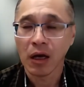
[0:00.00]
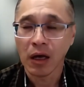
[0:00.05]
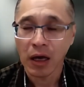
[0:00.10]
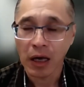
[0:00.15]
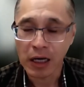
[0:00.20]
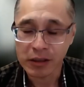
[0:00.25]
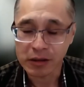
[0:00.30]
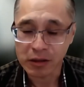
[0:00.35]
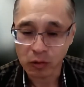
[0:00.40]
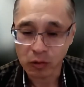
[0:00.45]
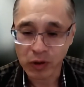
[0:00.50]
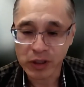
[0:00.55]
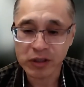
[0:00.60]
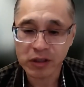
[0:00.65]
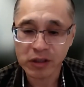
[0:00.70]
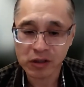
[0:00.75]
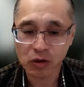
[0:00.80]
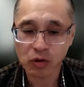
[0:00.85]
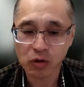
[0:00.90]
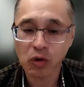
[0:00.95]
It's a
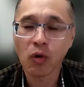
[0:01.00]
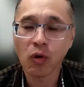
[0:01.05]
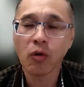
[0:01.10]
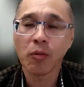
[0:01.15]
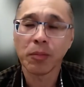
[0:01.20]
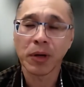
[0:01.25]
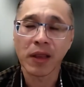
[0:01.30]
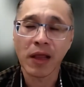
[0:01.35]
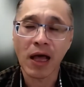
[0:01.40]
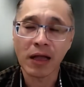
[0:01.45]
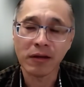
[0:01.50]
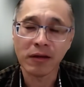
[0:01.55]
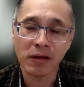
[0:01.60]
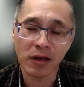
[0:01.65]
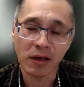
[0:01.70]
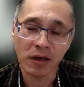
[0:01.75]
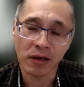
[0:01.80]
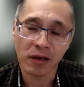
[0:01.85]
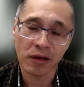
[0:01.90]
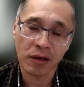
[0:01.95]
research tool, but then
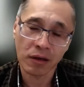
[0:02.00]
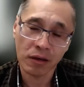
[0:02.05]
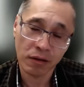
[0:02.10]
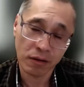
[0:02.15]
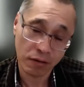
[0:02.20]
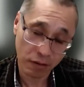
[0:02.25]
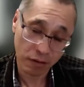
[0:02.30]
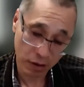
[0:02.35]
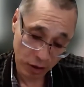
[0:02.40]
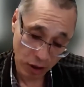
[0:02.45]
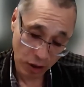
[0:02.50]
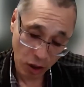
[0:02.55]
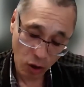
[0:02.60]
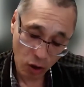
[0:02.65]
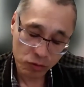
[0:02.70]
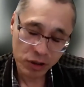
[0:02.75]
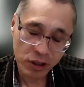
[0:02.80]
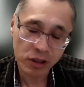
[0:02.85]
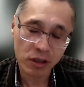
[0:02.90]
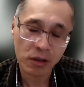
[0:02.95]
in the
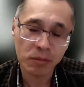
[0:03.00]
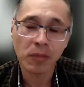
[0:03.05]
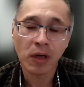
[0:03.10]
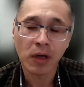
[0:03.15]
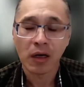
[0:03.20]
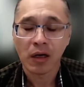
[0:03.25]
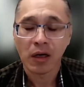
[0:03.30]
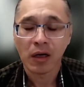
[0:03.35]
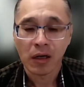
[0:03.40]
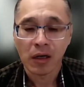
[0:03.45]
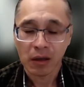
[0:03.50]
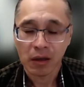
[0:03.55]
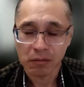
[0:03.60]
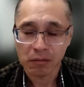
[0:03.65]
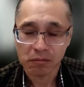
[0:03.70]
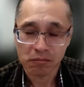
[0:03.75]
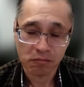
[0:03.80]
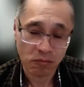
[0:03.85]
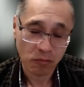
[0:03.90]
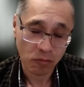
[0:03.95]
long term,
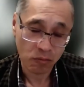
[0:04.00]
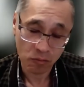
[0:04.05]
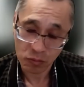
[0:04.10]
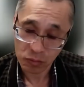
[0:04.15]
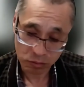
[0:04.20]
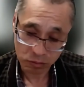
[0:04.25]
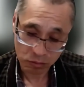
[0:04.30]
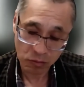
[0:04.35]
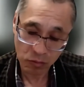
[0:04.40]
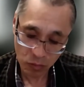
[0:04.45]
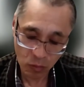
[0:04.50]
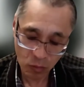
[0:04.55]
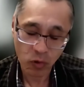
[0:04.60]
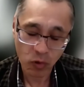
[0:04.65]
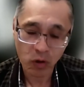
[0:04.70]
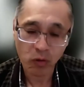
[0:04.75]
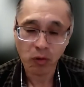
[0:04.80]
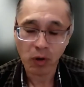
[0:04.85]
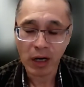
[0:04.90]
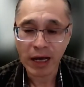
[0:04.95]

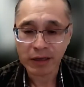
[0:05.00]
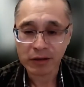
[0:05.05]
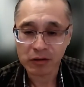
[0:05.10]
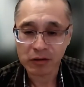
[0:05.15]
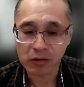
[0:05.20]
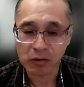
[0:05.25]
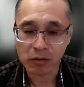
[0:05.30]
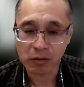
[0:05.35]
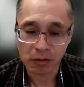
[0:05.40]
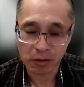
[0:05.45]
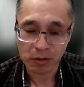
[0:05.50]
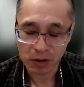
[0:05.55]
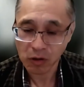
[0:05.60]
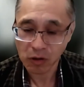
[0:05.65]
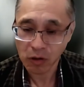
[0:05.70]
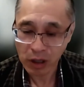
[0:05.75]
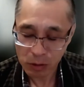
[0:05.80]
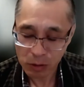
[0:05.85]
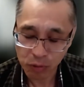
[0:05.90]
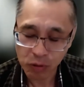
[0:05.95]
we would like to
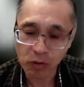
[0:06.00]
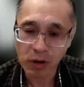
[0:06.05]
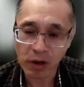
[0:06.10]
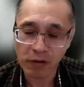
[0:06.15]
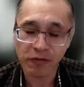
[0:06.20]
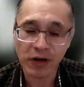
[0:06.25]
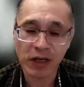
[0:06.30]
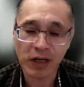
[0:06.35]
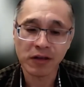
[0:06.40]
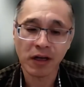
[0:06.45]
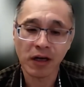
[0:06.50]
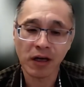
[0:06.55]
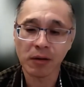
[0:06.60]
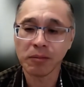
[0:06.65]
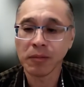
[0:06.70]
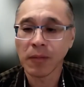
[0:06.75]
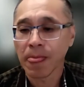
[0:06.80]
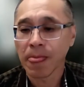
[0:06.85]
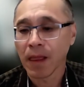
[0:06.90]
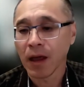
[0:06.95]
improve our
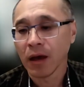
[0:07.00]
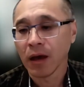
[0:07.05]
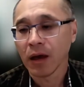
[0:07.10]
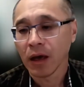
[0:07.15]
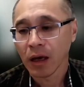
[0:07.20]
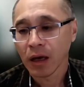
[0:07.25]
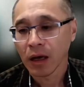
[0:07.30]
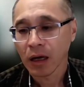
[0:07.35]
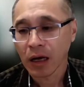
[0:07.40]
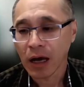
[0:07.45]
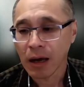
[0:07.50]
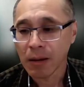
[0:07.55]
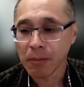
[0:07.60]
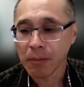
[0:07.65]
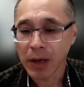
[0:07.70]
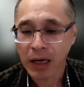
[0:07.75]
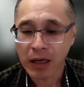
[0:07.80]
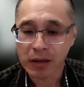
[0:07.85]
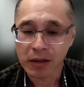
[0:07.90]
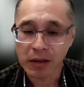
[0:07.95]
phantom, can
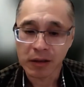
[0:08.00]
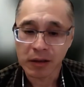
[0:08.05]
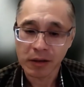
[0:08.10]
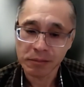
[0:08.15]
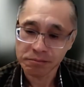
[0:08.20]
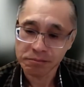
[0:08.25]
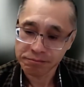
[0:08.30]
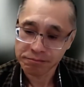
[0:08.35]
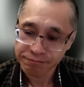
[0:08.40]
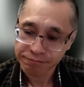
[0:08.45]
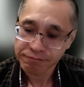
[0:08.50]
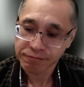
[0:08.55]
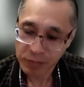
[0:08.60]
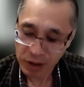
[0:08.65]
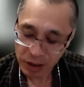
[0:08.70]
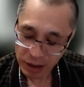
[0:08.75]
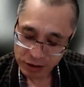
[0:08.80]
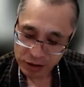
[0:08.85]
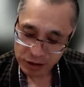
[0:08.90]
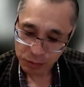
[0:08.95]
make it
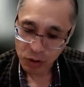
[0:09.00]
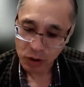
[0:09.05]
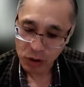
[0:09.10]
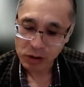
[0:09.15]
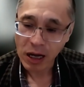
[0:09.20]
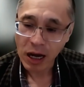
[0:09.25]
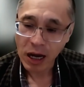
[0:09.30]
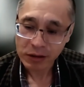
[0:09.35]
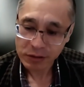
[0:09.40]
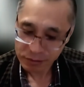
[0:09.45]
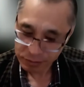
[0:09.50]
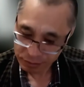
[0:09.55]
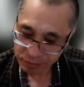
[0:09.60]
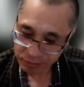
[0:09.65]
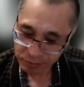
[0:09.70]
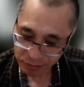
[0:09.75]
as a product,